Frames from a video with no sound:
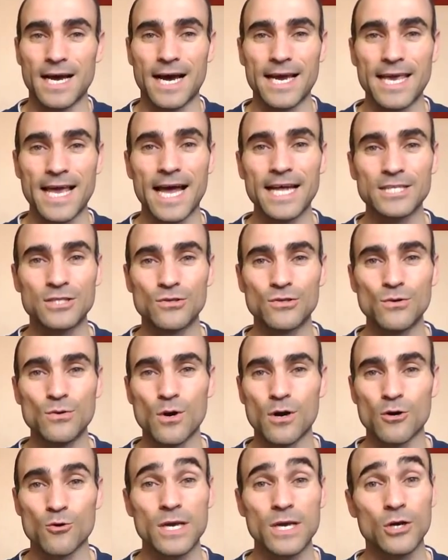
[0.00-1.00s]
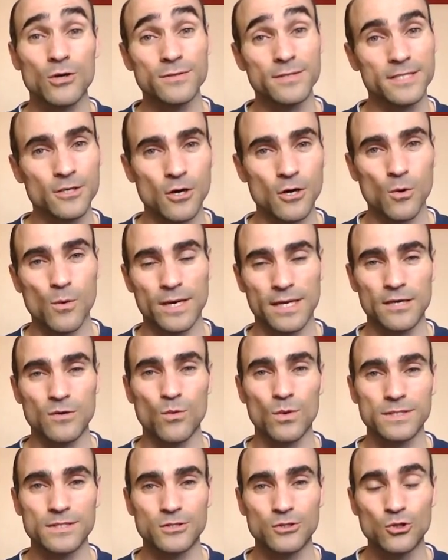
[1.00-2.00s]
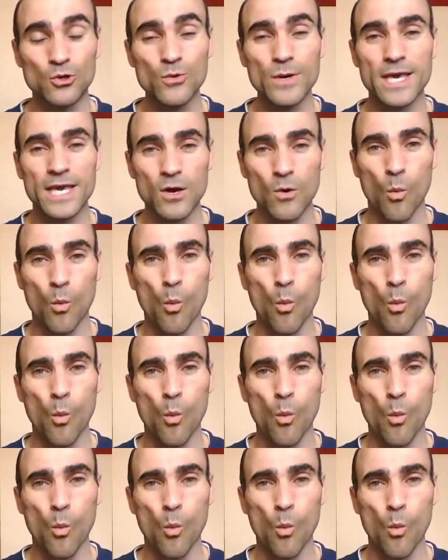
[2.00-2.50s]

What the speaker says: I had to reconsider what I was doing,